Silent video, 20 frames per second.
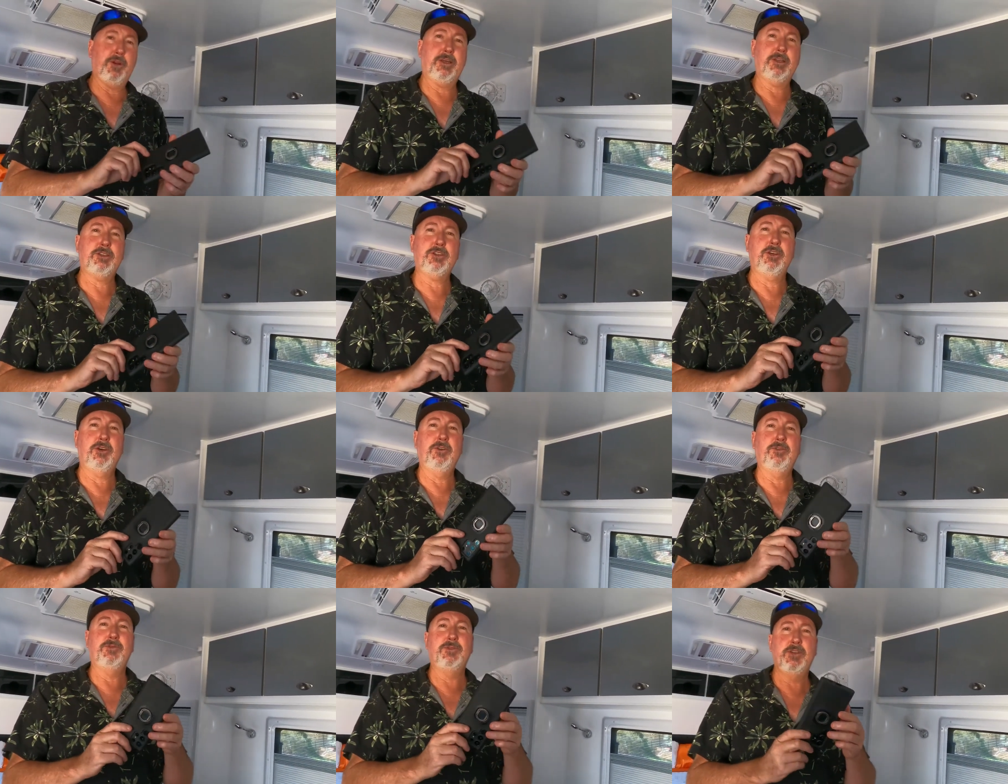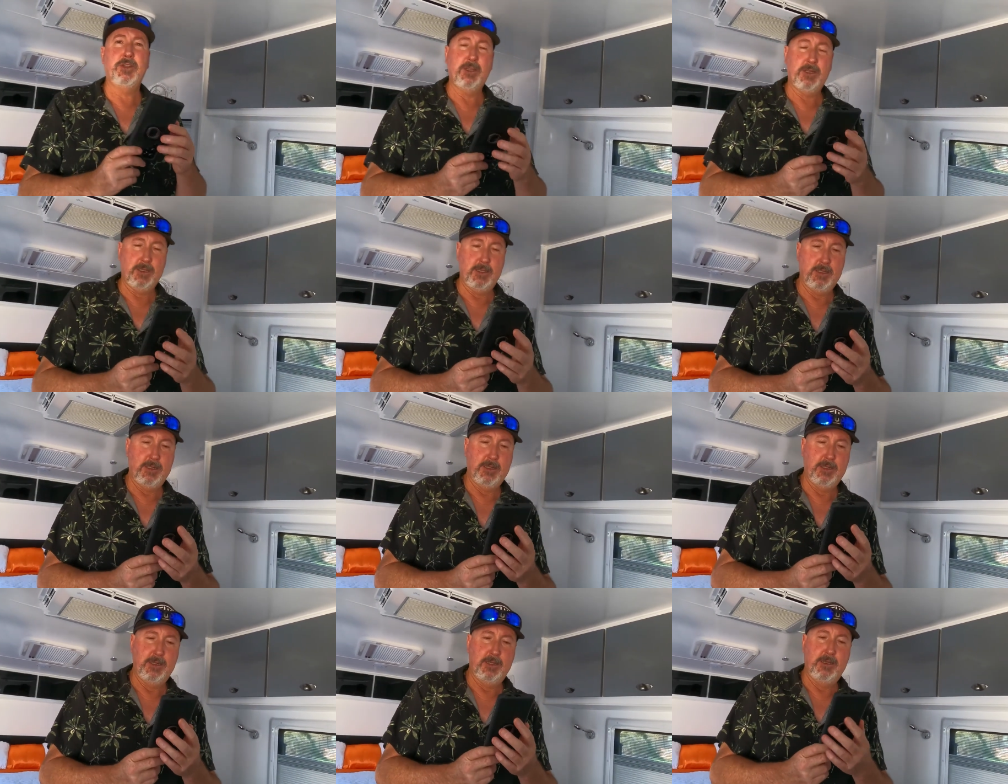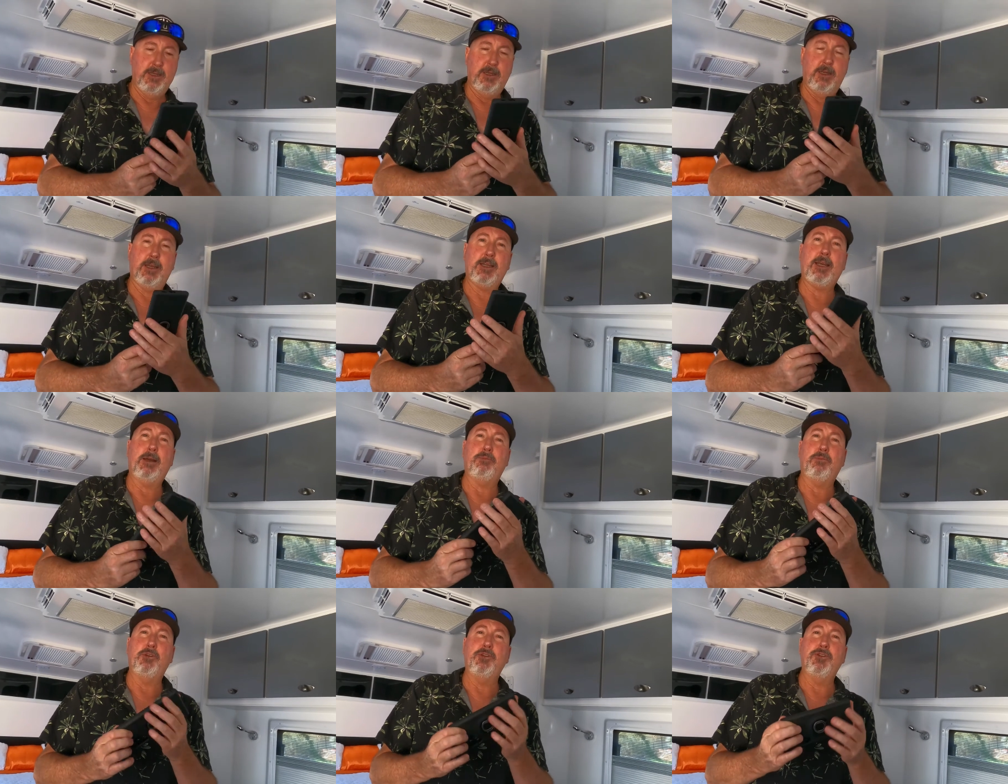ourselves a
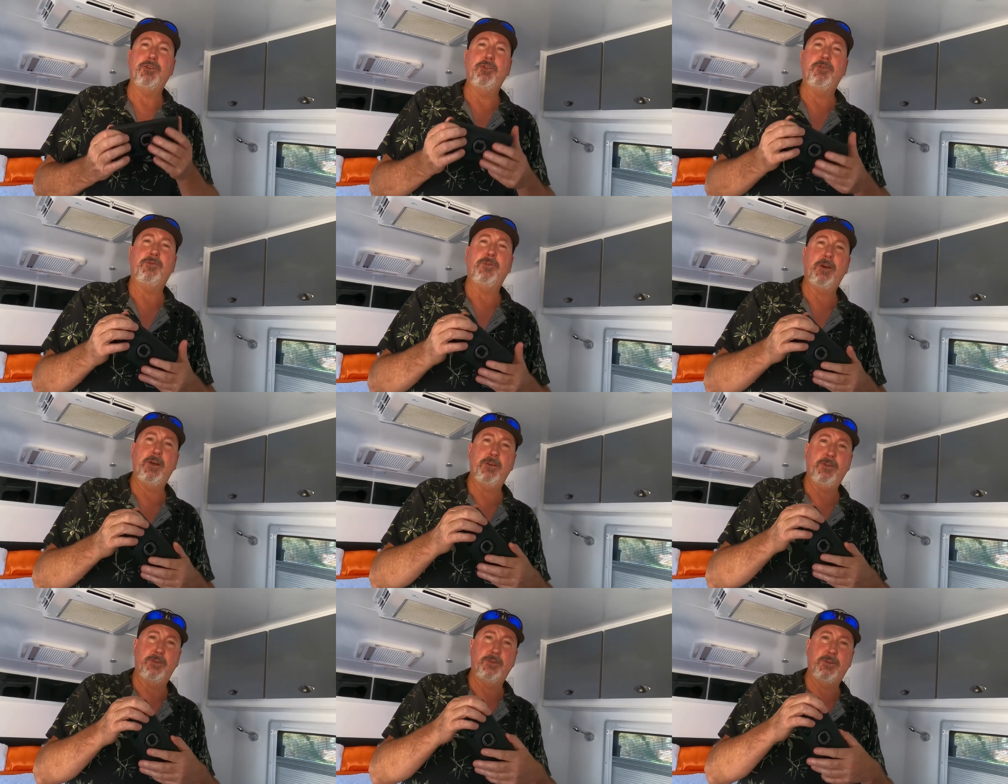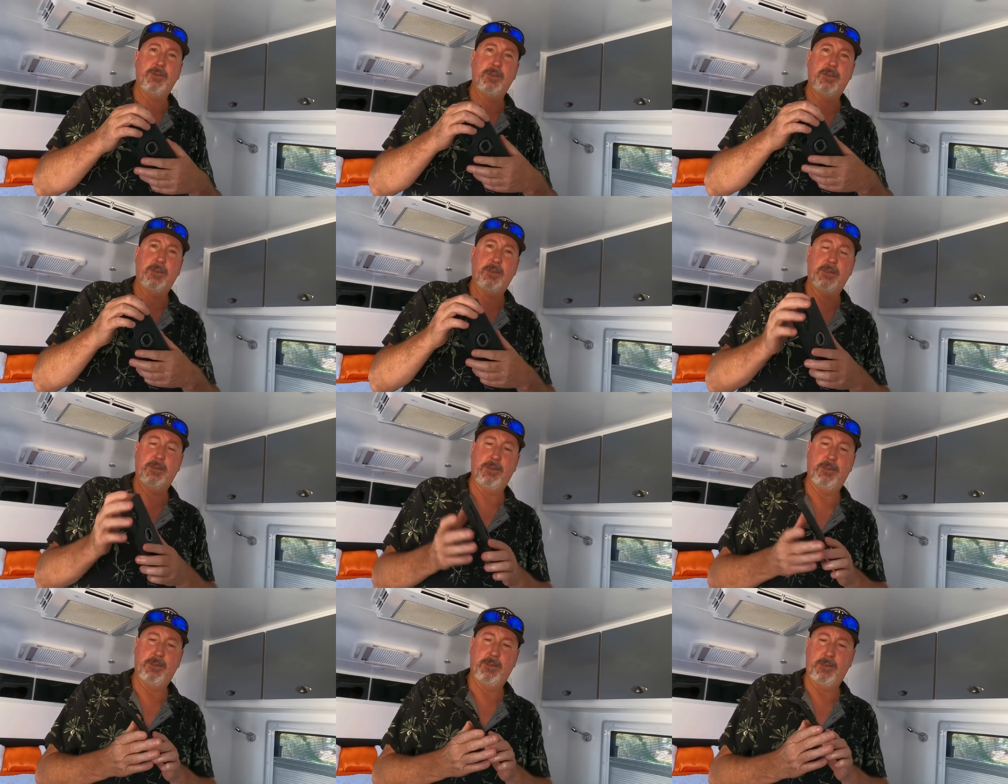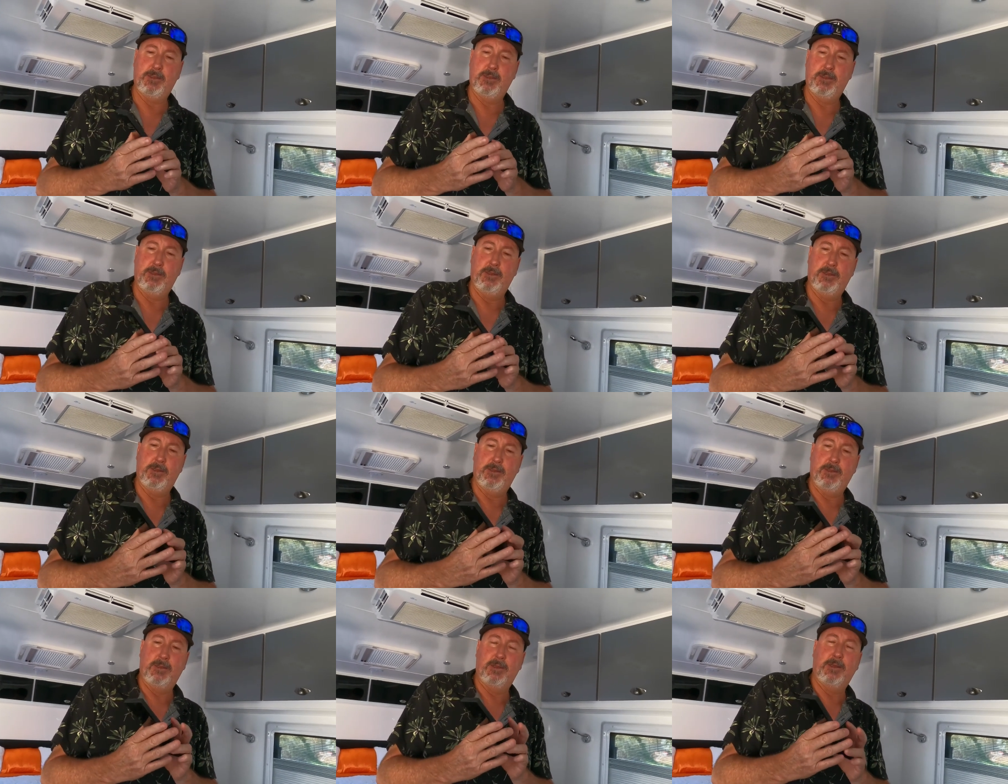couple of new phones,
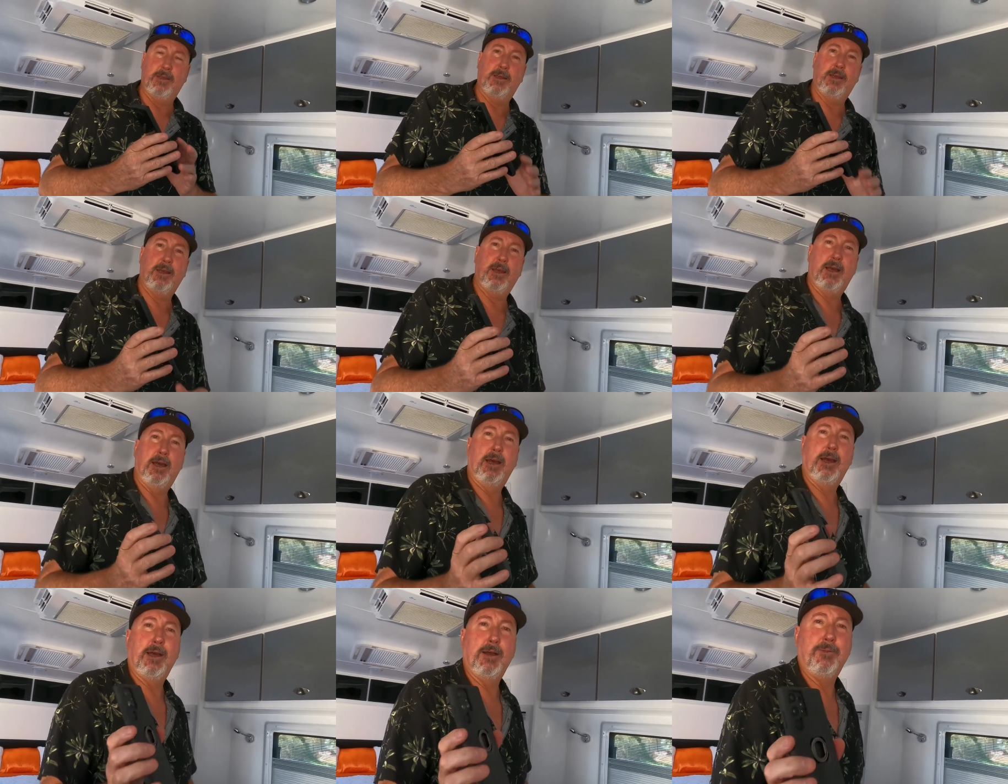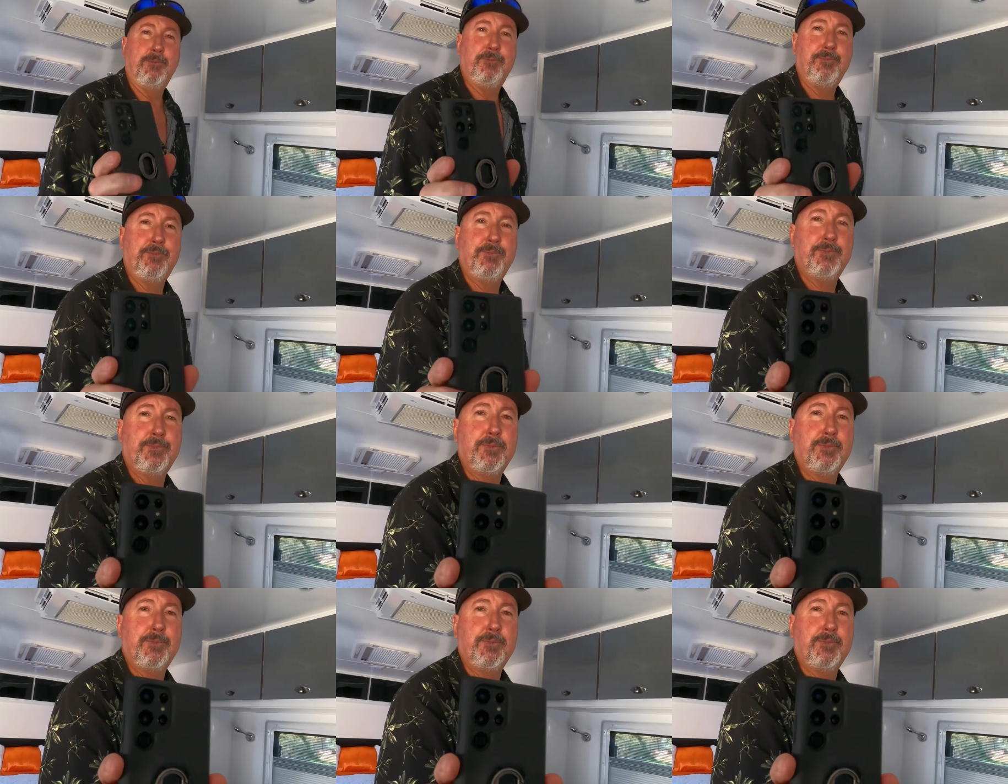and